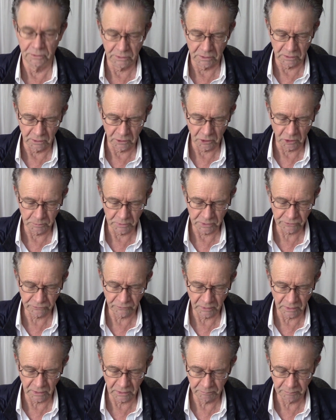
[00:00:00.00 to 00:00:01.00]
can help us
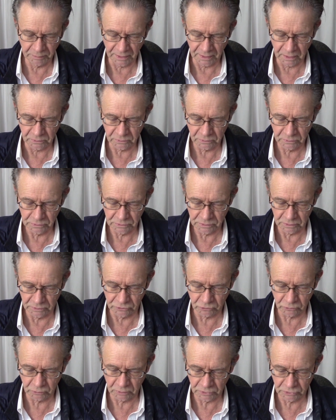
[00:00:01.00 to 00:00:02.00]
find patterns and
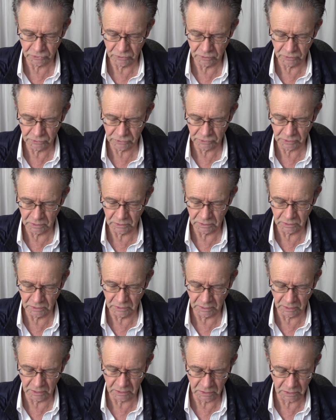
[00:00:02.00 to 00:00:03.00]
structures in the
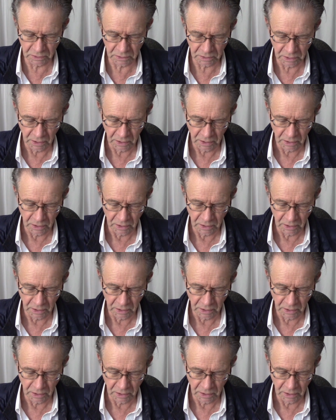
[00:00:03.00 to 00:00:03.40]
data